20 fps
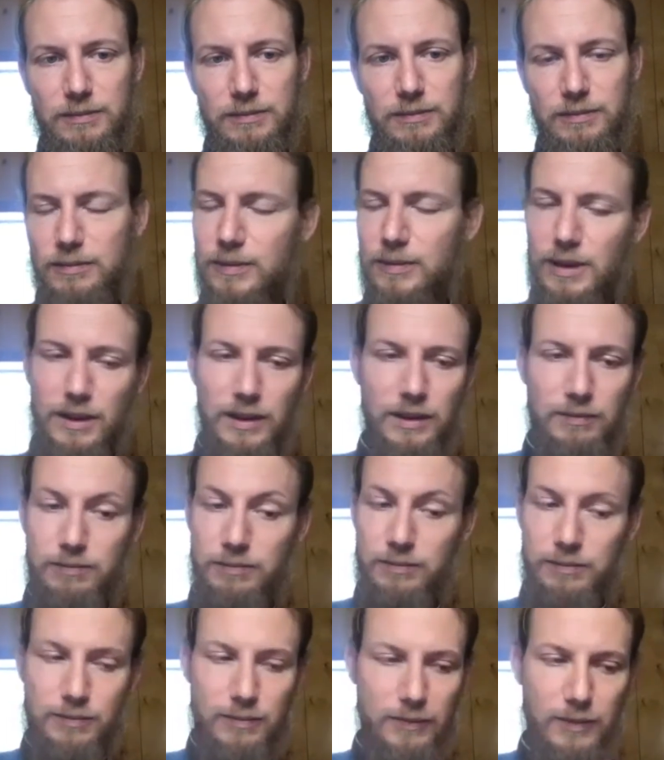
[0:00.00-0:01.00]

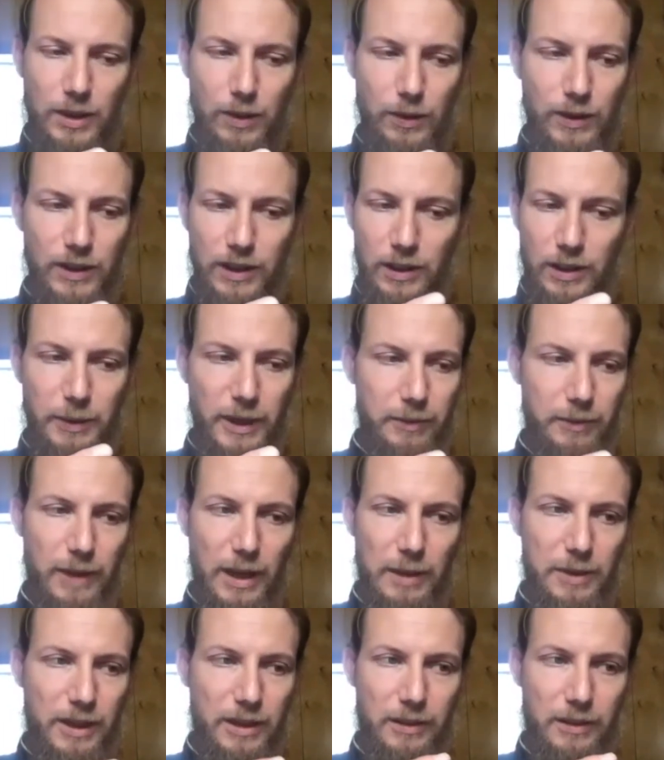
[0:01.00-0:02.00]
a little bit
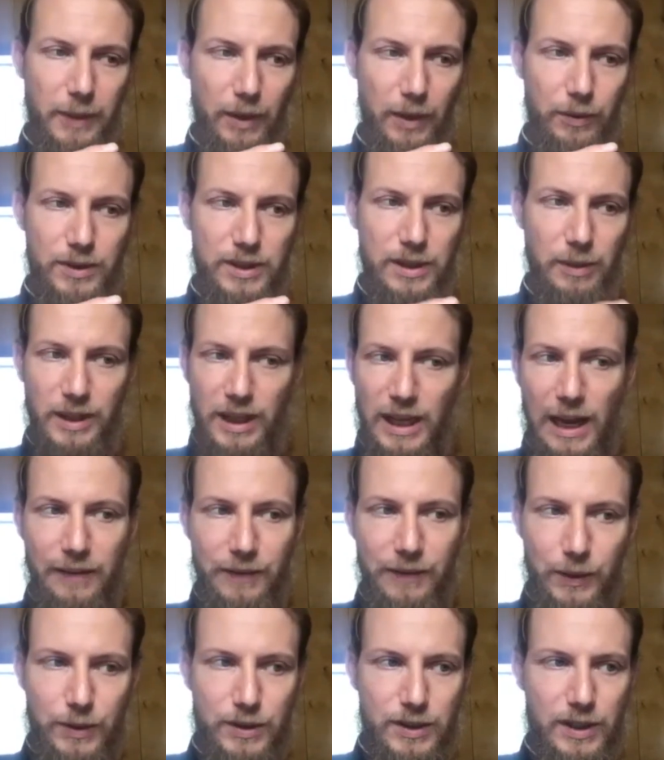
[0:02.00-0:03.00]
maybe about some of the
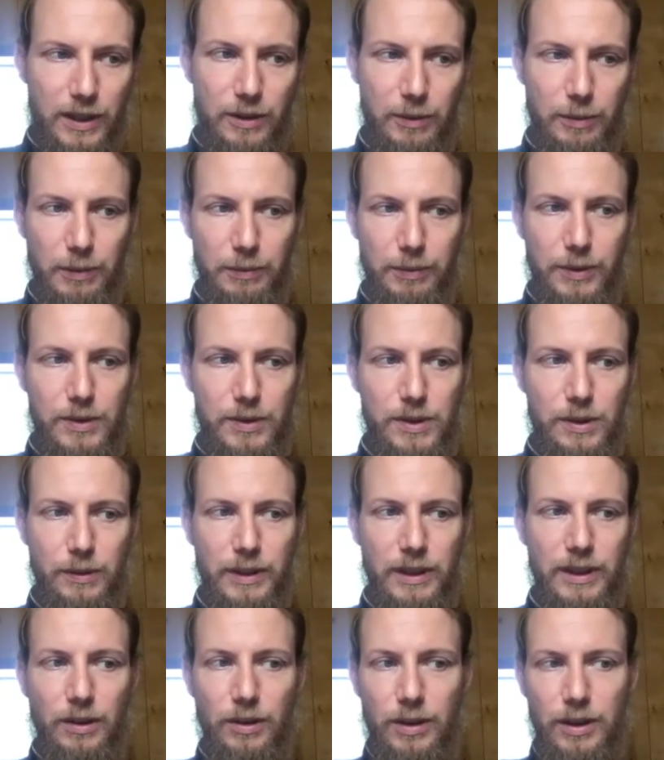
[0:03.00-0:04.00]
avenues that you've been
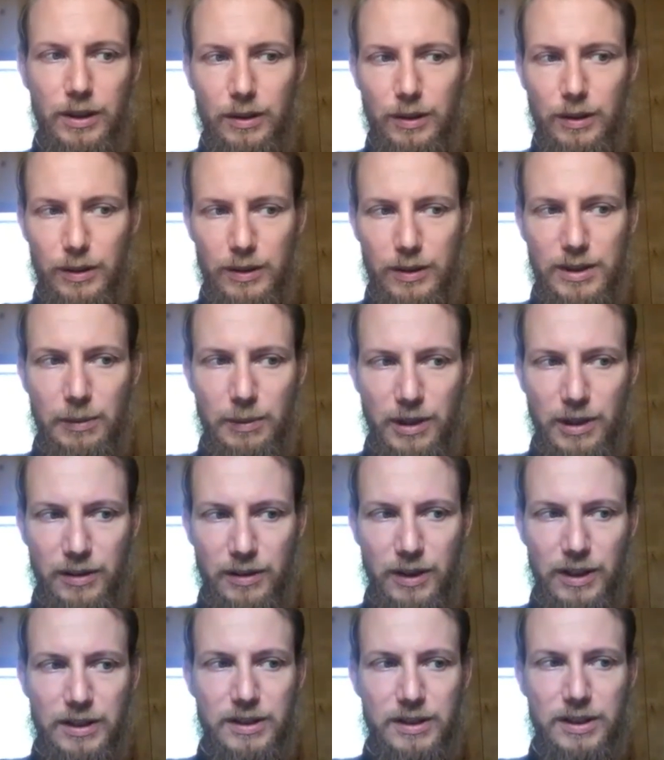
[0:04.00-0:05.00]
pursuing, or some of the
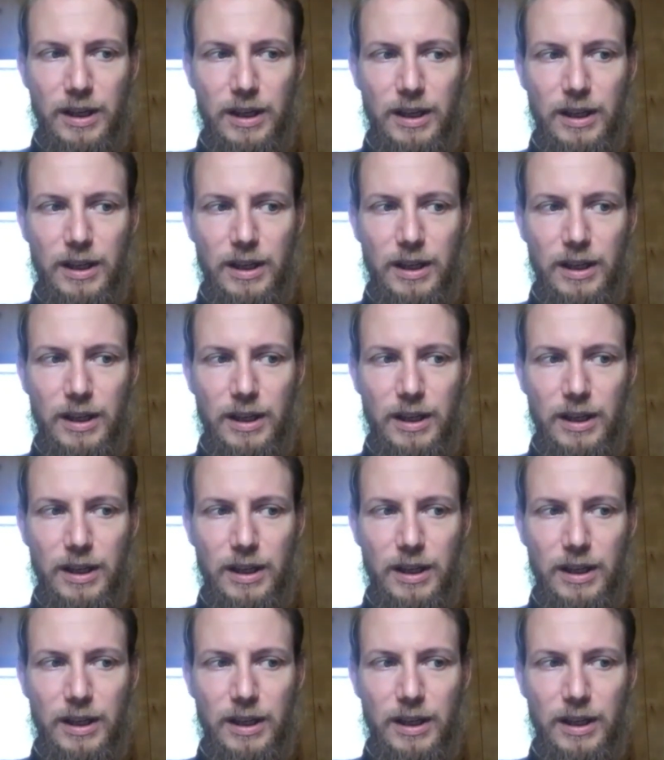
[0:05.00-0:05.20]
things